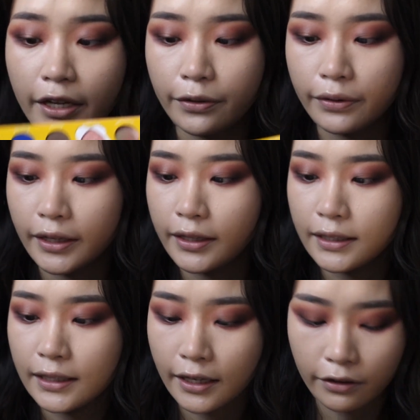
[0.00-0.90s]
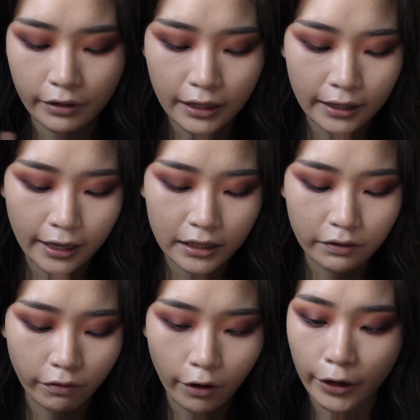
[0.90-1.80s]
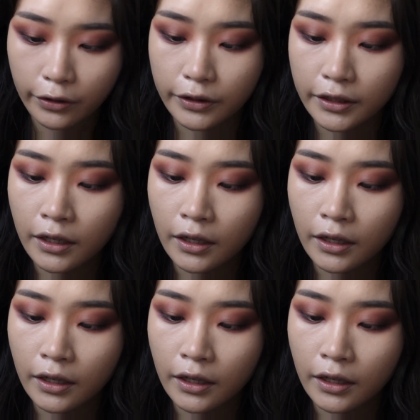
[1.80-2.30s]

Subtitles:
cute, and it's like a really nice foiled